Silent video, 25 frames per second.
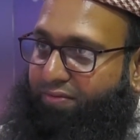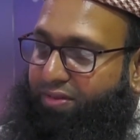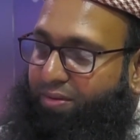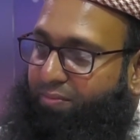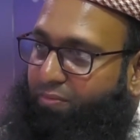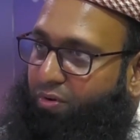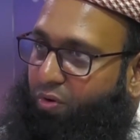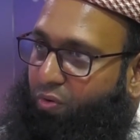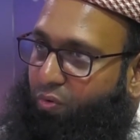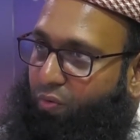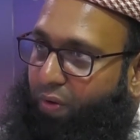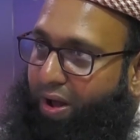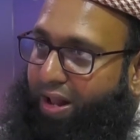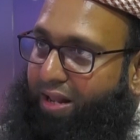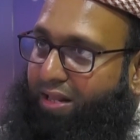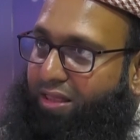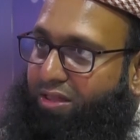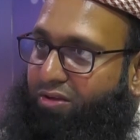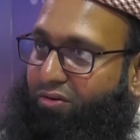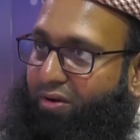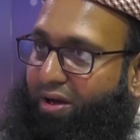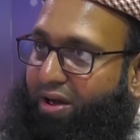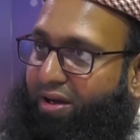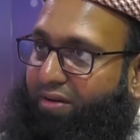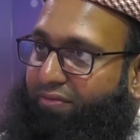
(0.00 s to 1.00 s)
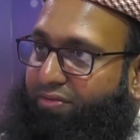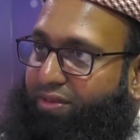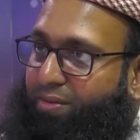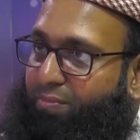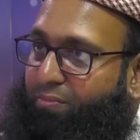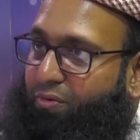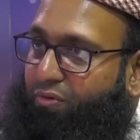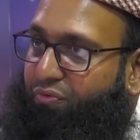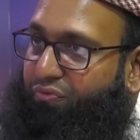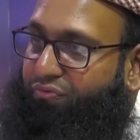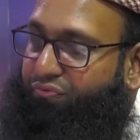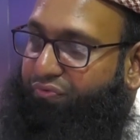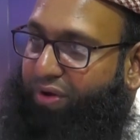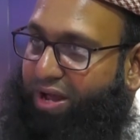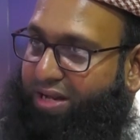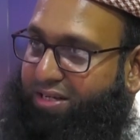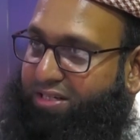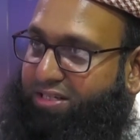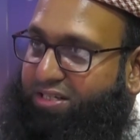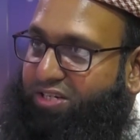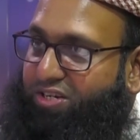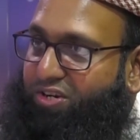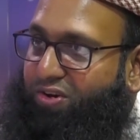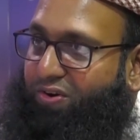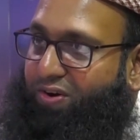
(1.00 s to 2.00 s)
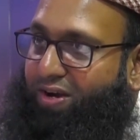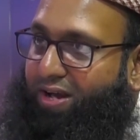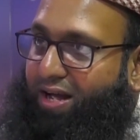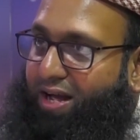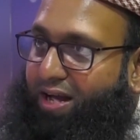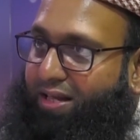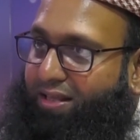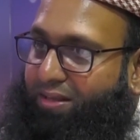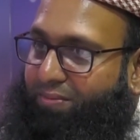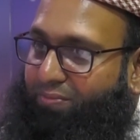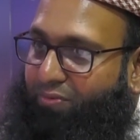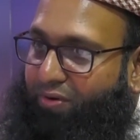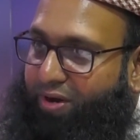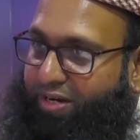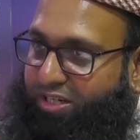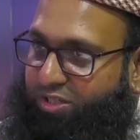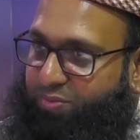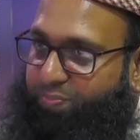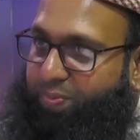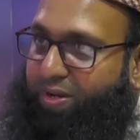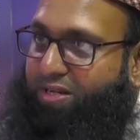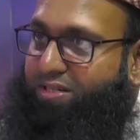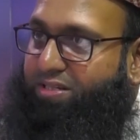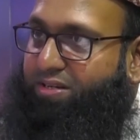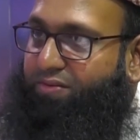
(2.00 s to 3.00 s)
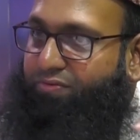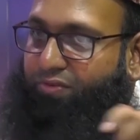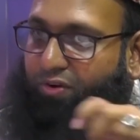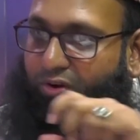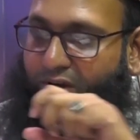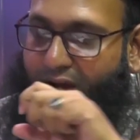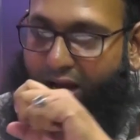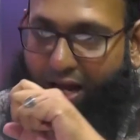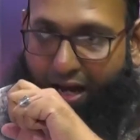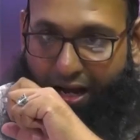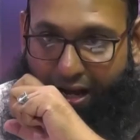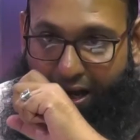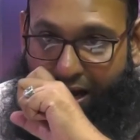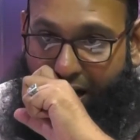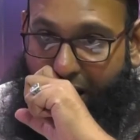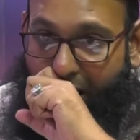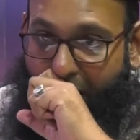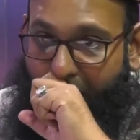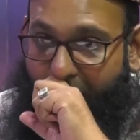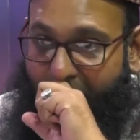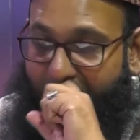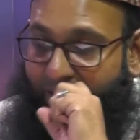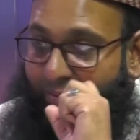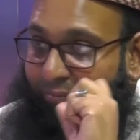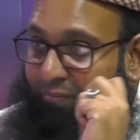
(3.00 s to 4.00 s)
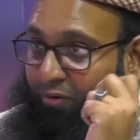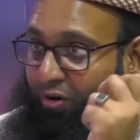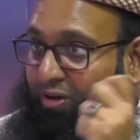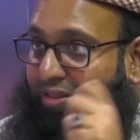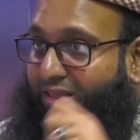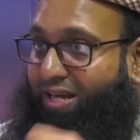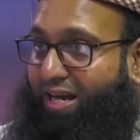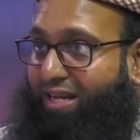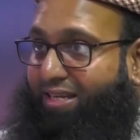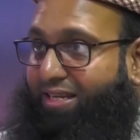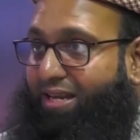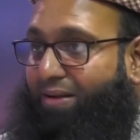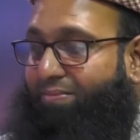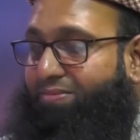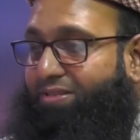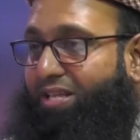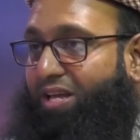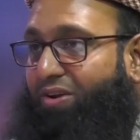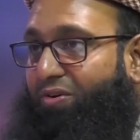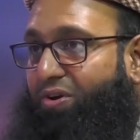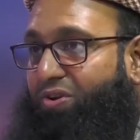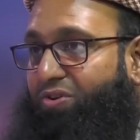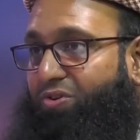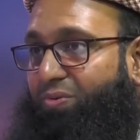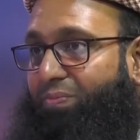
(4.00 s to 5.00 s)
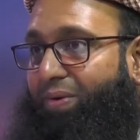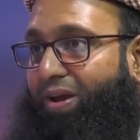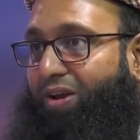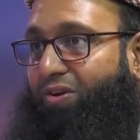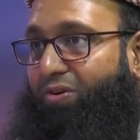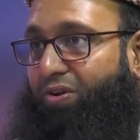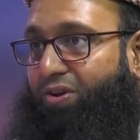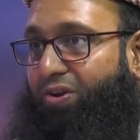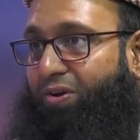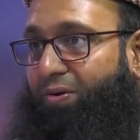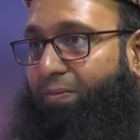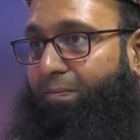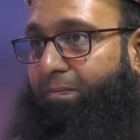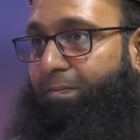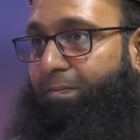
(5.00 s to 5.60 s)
the more wealth you have, the more fancy your car, the more expensive your car, the more the attempts they're going to make on yeah. you.